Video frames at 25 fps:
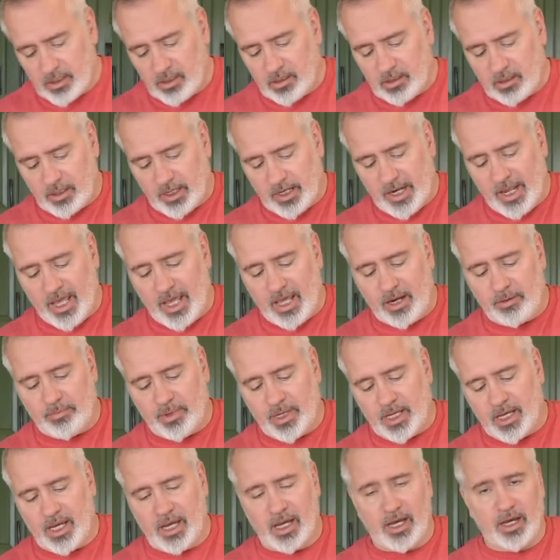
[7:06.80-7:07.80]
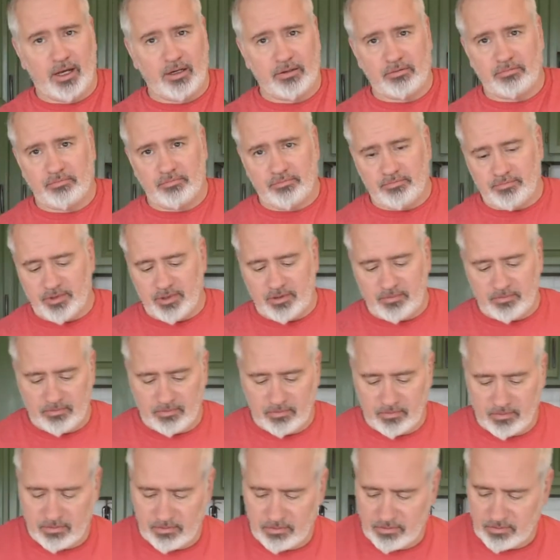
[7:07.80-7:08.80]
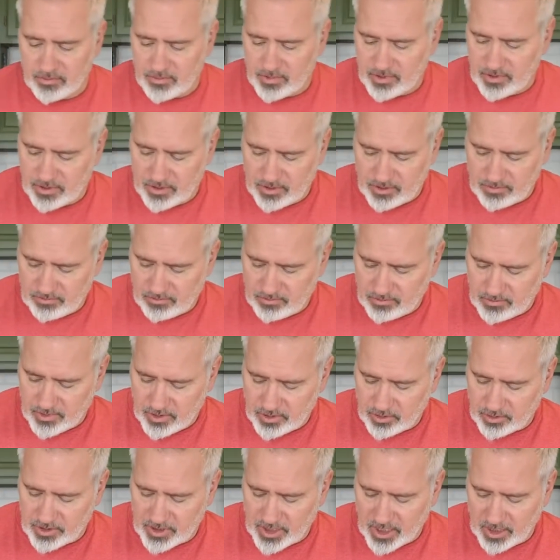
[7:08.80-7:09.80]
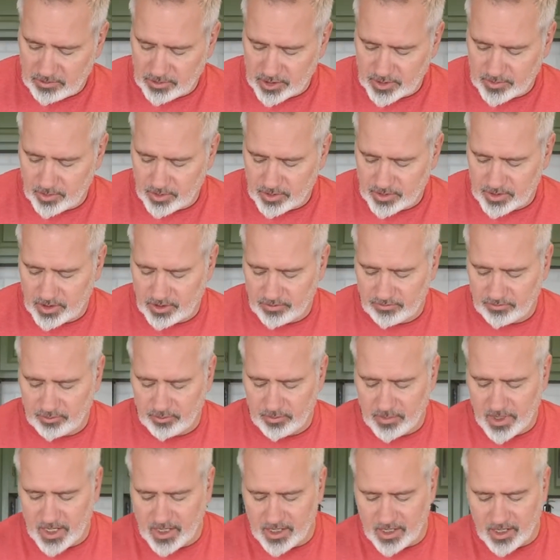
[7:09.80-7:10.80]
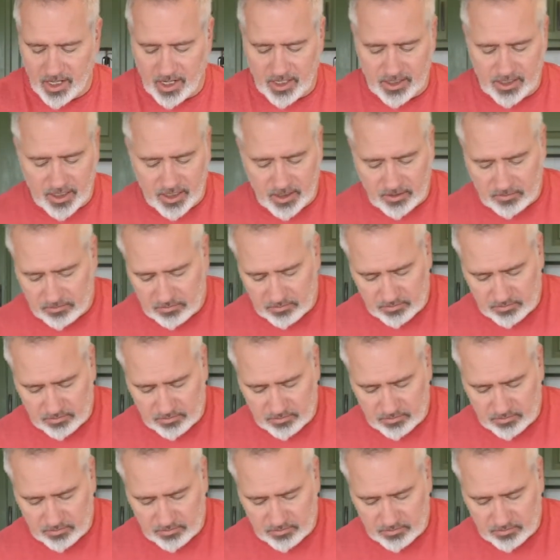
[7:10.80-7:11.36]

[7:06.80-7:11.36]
I'm gonna add about 2 tablespoons of the fermented honey.